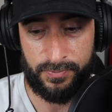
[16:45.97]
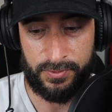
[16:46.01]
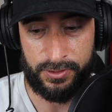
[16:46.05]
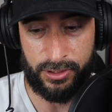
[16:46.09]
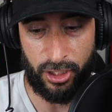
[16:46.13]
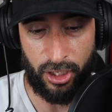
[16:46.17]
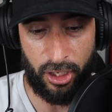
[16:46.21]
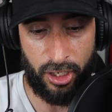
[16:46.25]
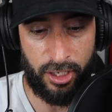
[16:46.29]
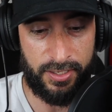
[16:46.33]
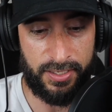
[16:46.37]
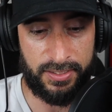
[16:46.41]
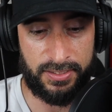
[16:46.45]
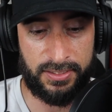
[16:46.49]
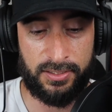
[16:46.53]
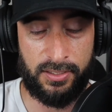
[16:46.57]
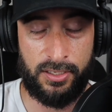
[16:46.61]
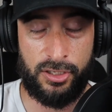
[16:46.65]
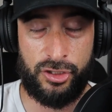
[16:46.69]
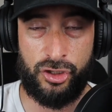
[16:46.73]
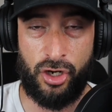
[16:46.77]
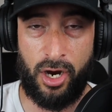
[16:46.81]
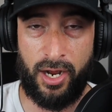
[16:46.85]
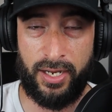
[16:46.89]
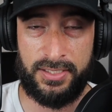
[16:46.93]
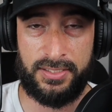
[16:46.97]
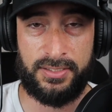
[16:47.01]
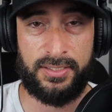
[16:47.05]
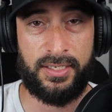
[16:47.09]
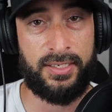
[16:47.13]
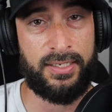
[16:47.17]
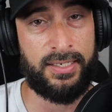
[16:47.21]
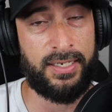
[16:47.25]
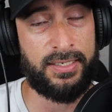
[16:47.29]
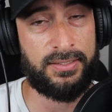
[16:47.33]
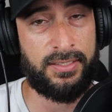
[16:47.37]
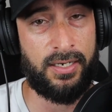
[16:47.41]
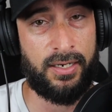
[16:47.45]
Ernest Johnson
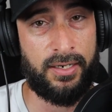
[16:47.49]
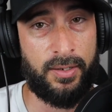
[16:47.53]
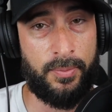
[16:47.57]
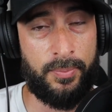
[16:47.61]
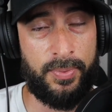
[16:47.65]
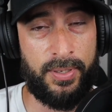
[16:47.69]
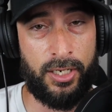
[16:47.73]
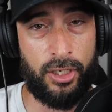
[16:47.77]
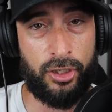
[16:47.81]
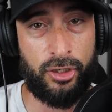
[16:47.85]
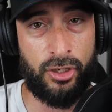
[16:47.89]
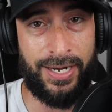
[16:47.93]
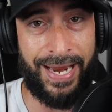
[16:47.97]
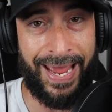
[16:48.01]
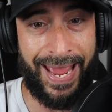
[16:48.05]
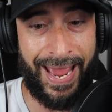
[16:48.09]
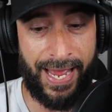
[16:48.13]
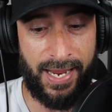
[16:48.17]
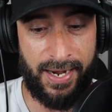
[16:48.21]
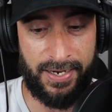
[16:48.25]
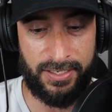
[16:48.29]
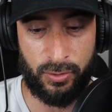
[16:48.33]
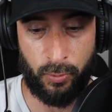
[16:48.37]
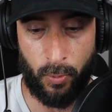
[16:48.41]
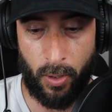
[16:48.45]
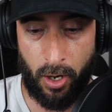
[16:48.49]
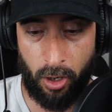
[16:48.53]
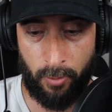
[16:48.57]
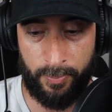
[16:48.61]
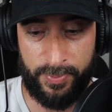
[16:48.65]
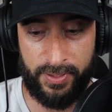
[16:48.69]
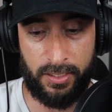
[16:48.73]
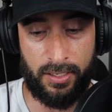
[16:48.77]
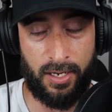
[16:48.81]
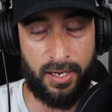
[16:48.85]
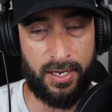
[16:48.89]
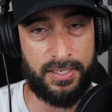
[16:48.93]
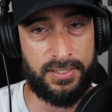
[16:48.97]
is going to be a good add as well
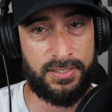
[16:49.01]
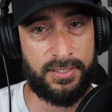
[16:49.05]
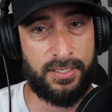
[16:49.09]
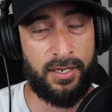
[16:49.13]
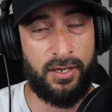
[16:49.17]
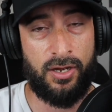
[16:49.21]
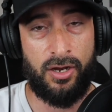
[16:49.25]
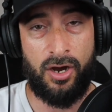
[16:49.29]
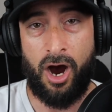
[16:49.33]
because